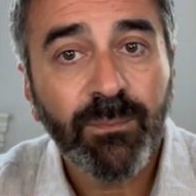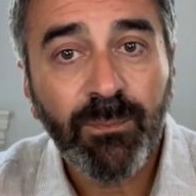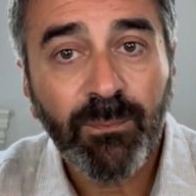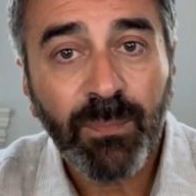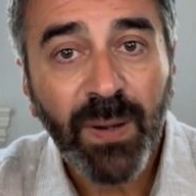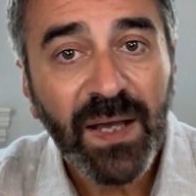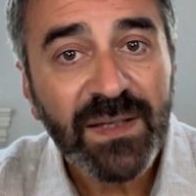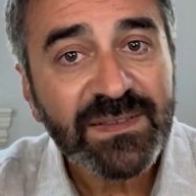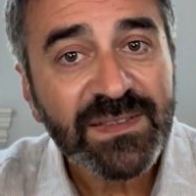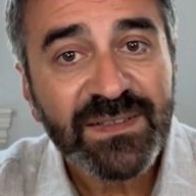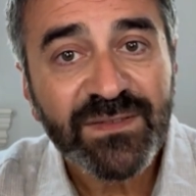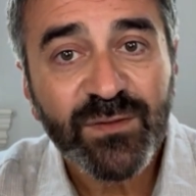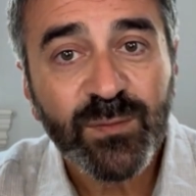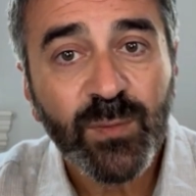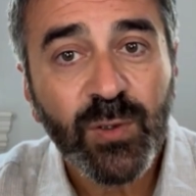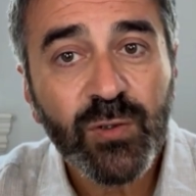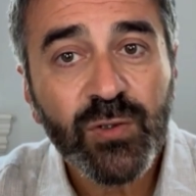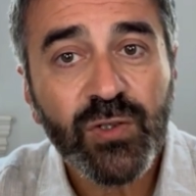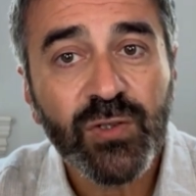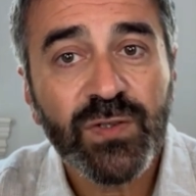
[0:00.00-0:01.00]
Positive
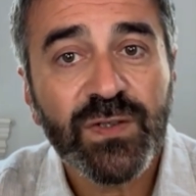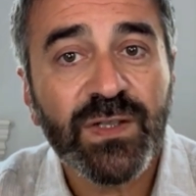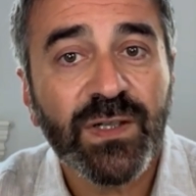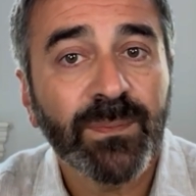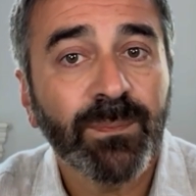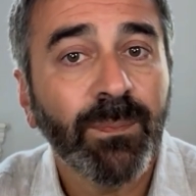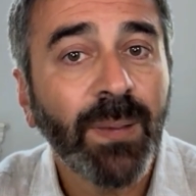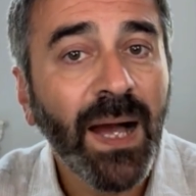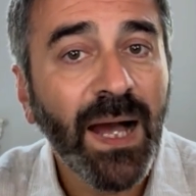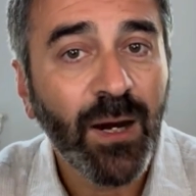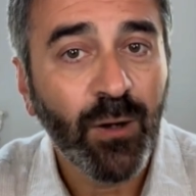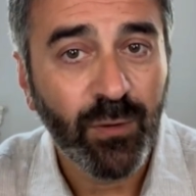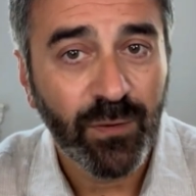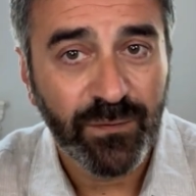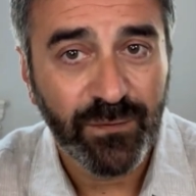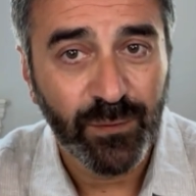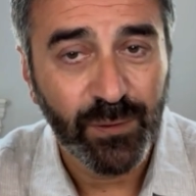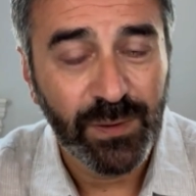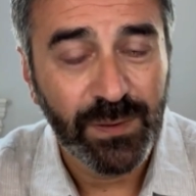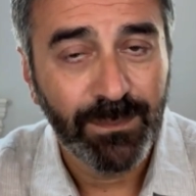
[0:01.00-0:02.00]
emotions are
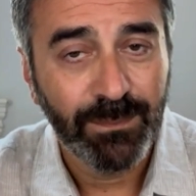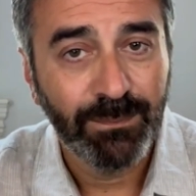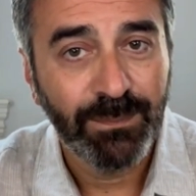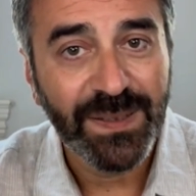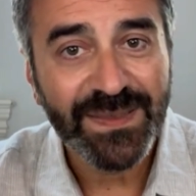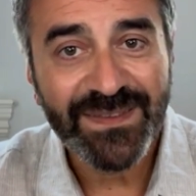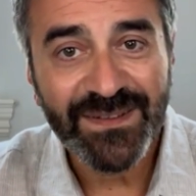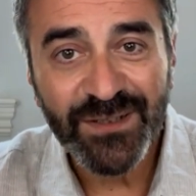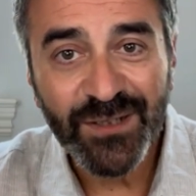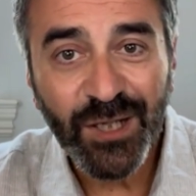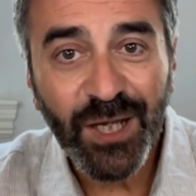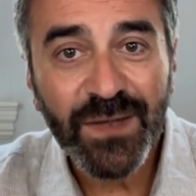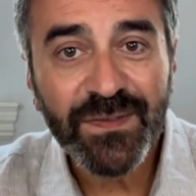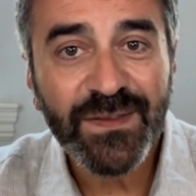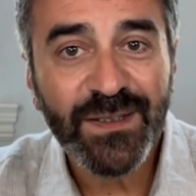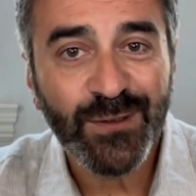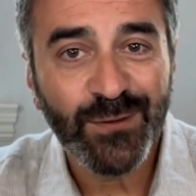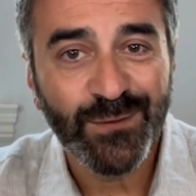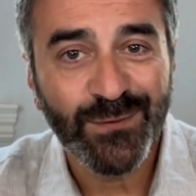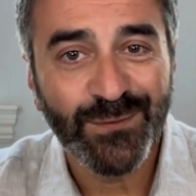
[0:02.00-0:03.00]
powerful, but they're not
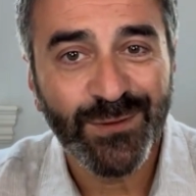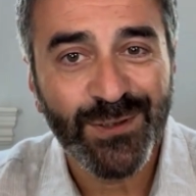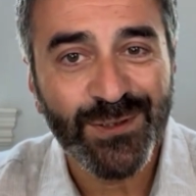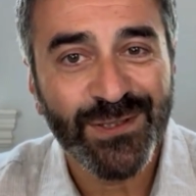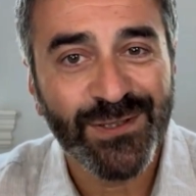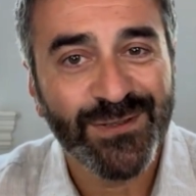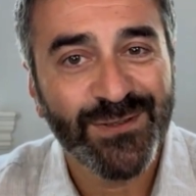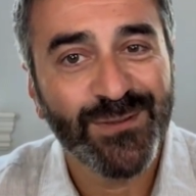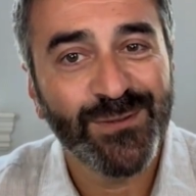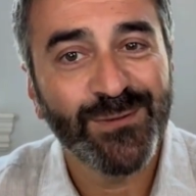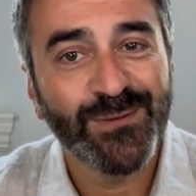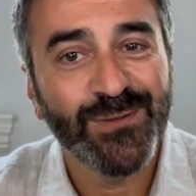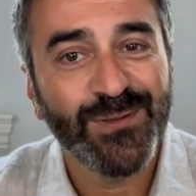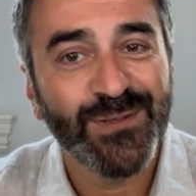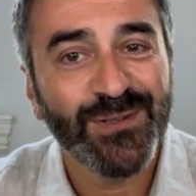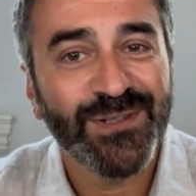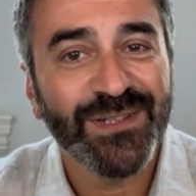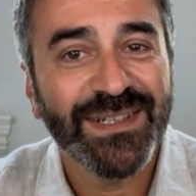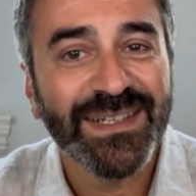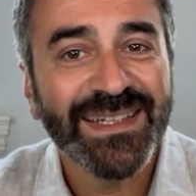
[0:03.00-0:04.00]
the universal
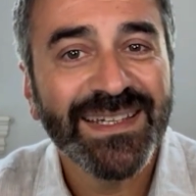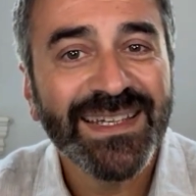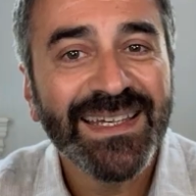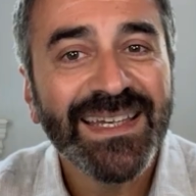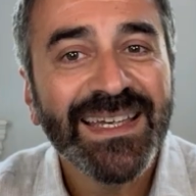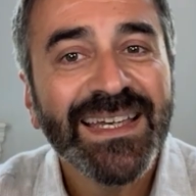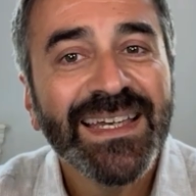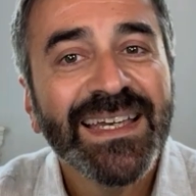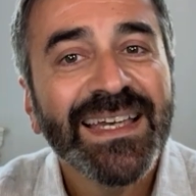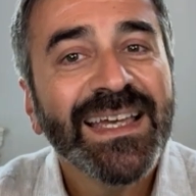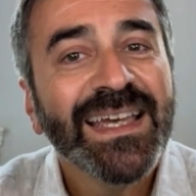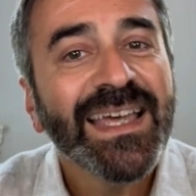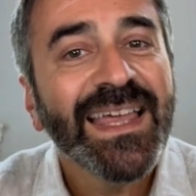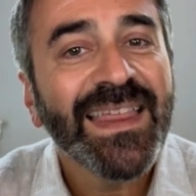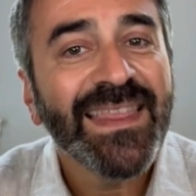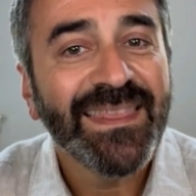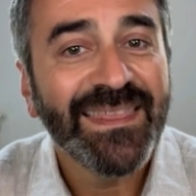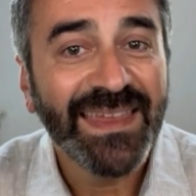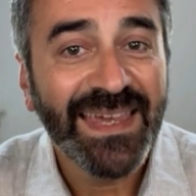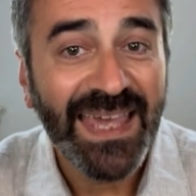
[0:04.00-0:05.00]
solution.
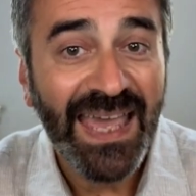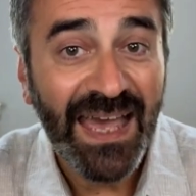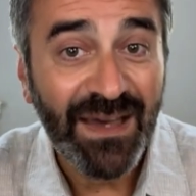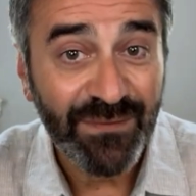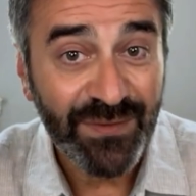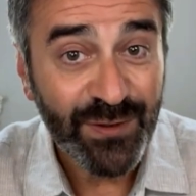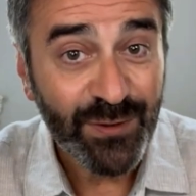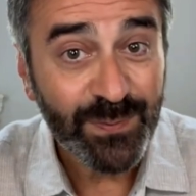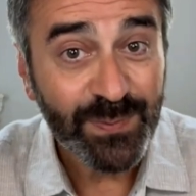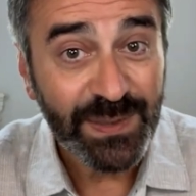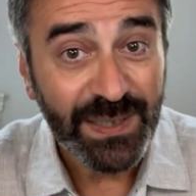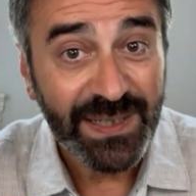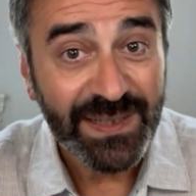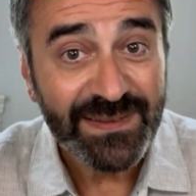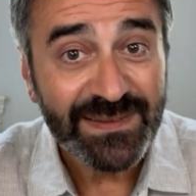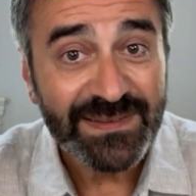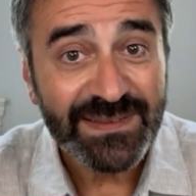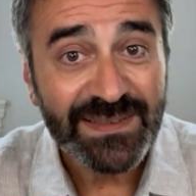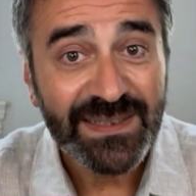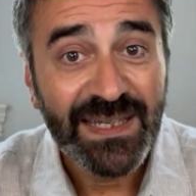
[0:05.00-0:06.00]
They have their
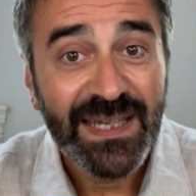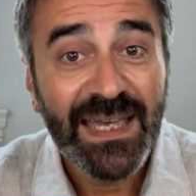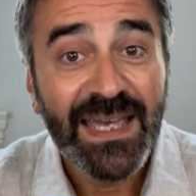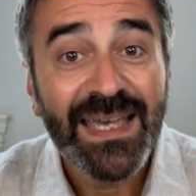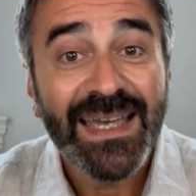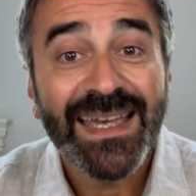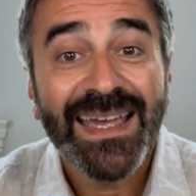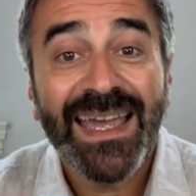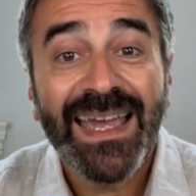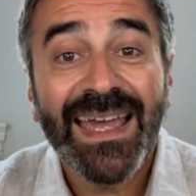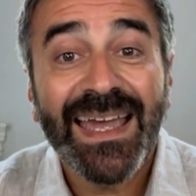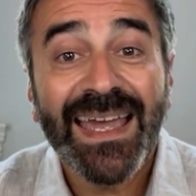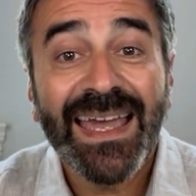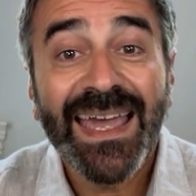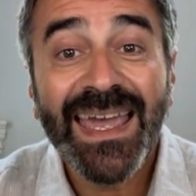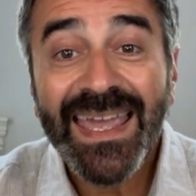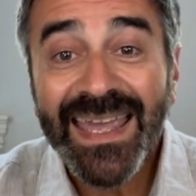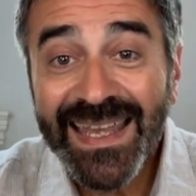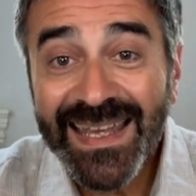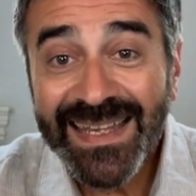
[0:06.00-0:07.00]
place,
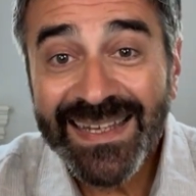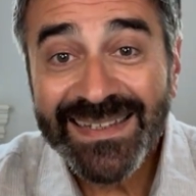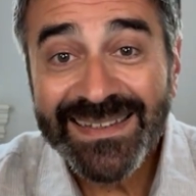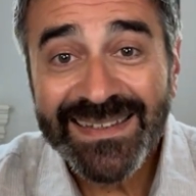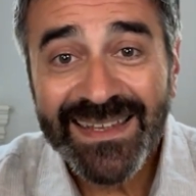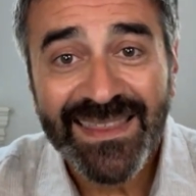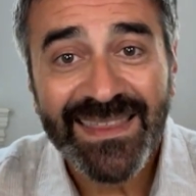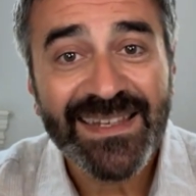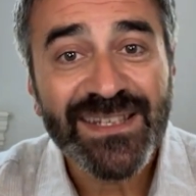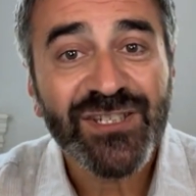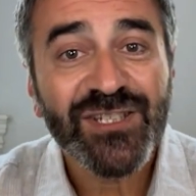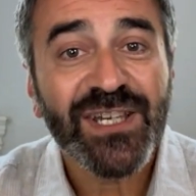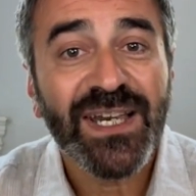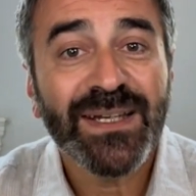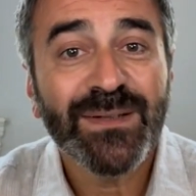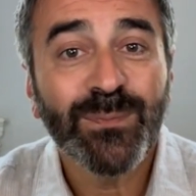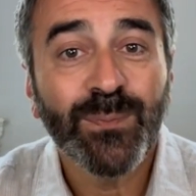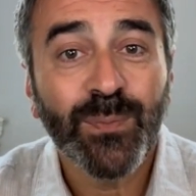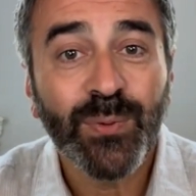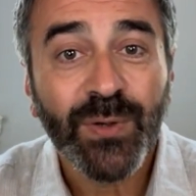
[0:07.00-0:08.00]
and they
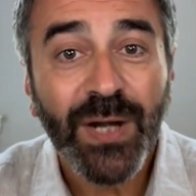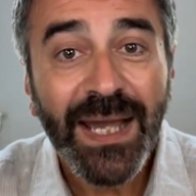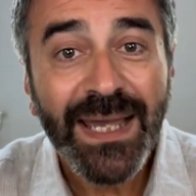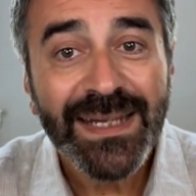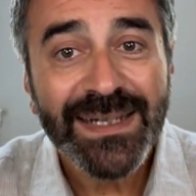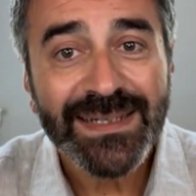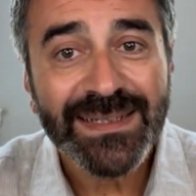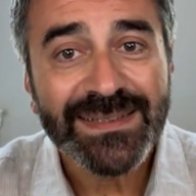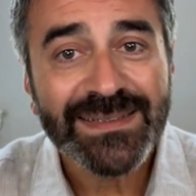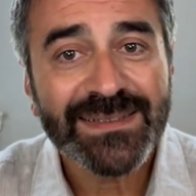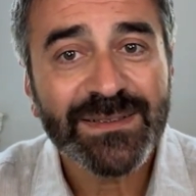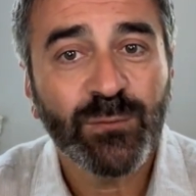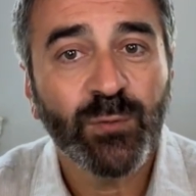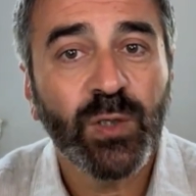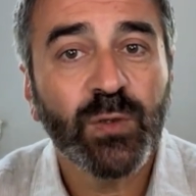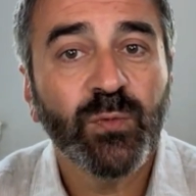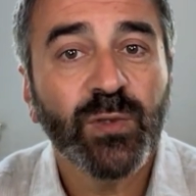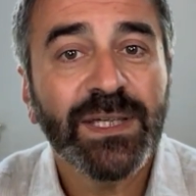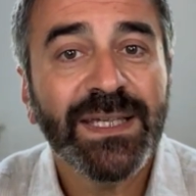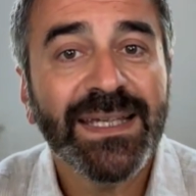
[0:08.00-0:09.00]
shine brightest
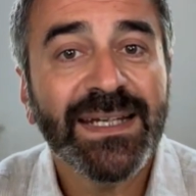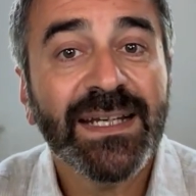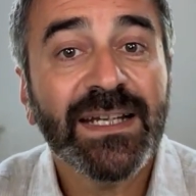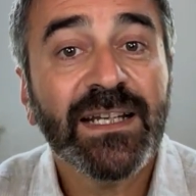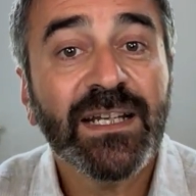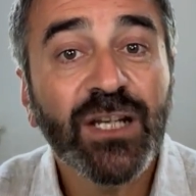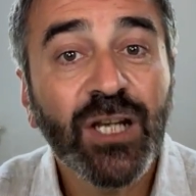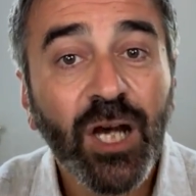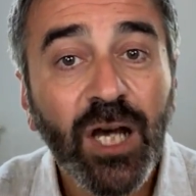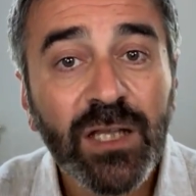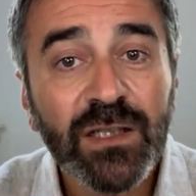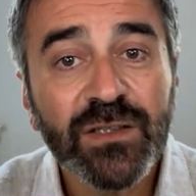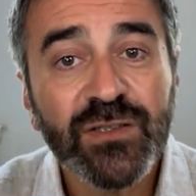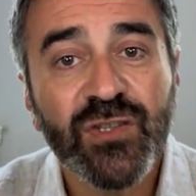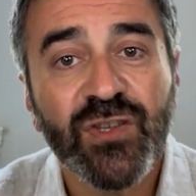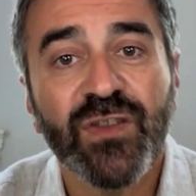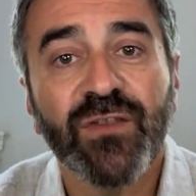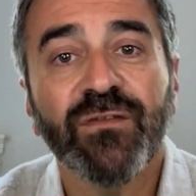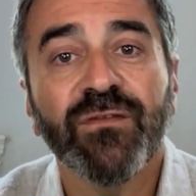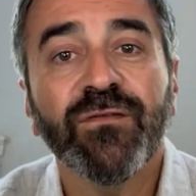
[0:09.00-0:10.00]
when we can
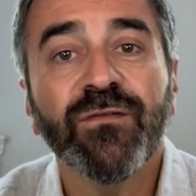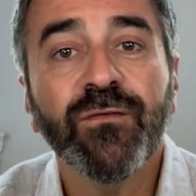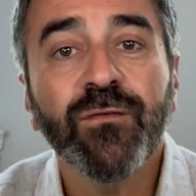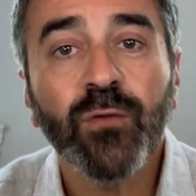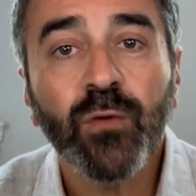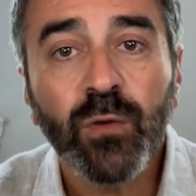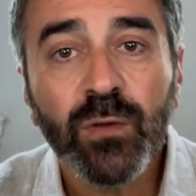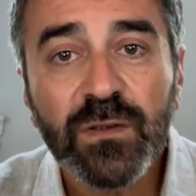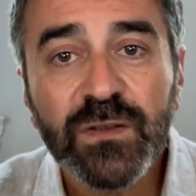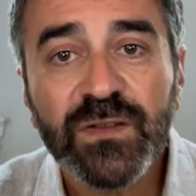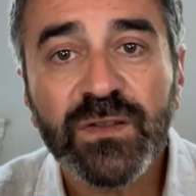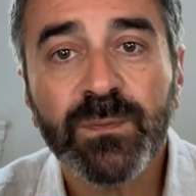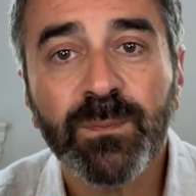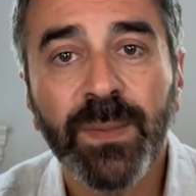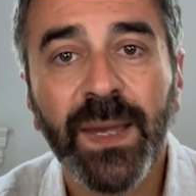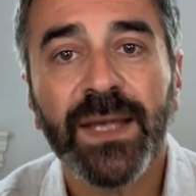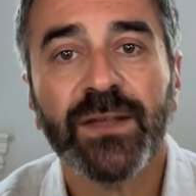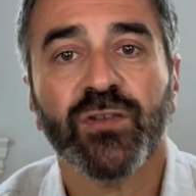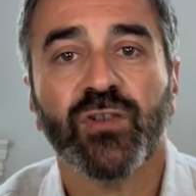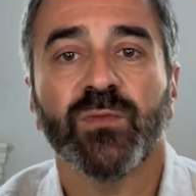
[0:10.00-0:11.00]
acknowledge the full
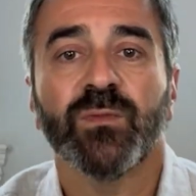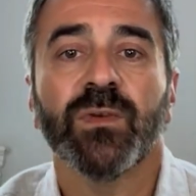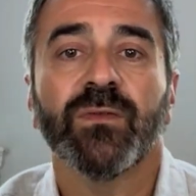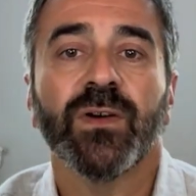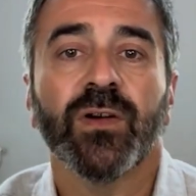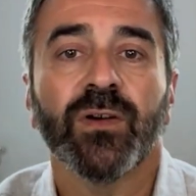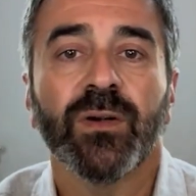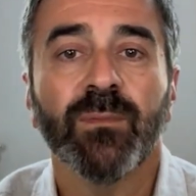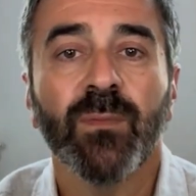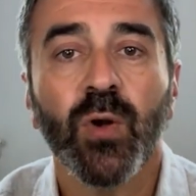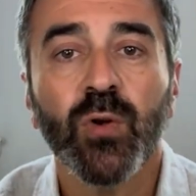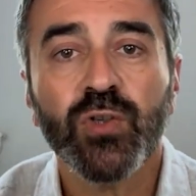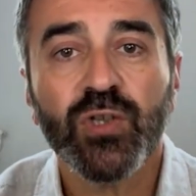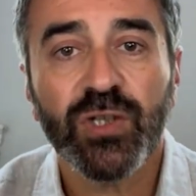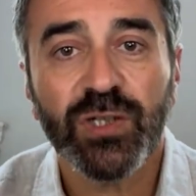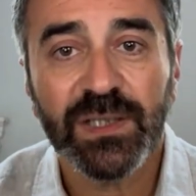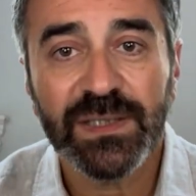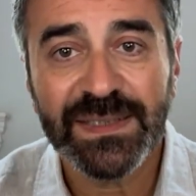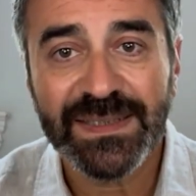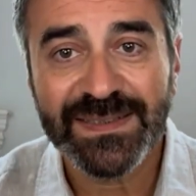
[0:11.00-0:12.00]
spectrum of our
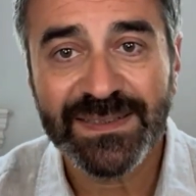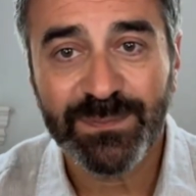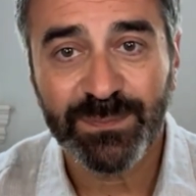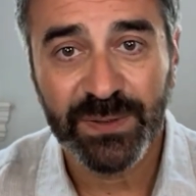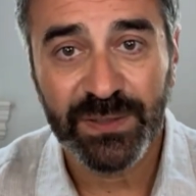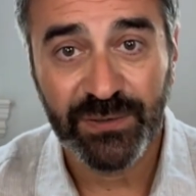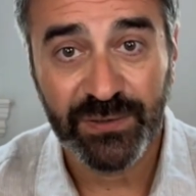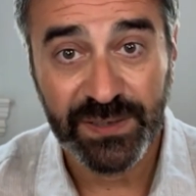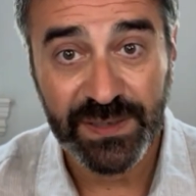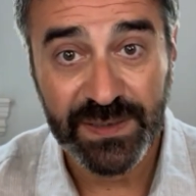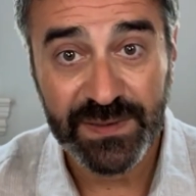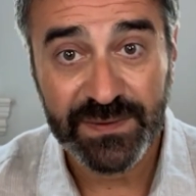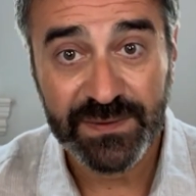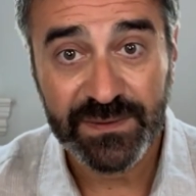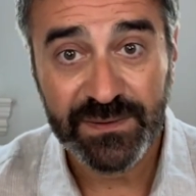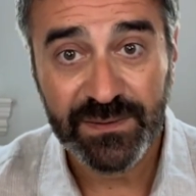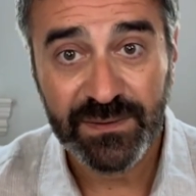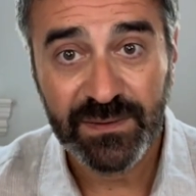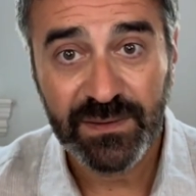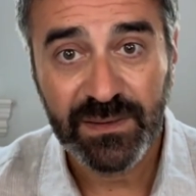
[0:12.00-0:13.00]
emotional experience.